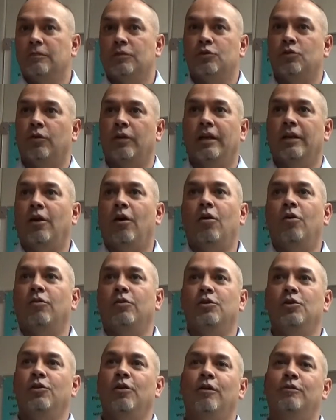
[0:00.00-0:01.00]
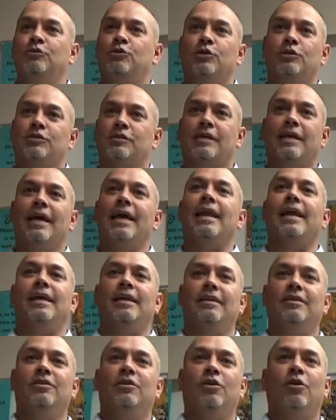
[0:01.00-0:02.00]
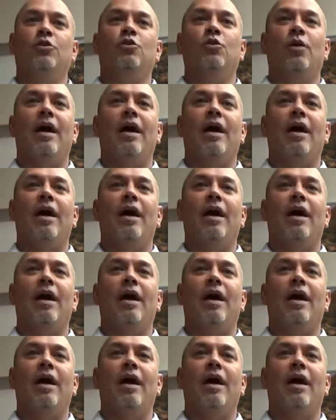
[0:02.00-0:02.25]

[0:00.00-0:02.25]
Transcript: So you don't just get it. You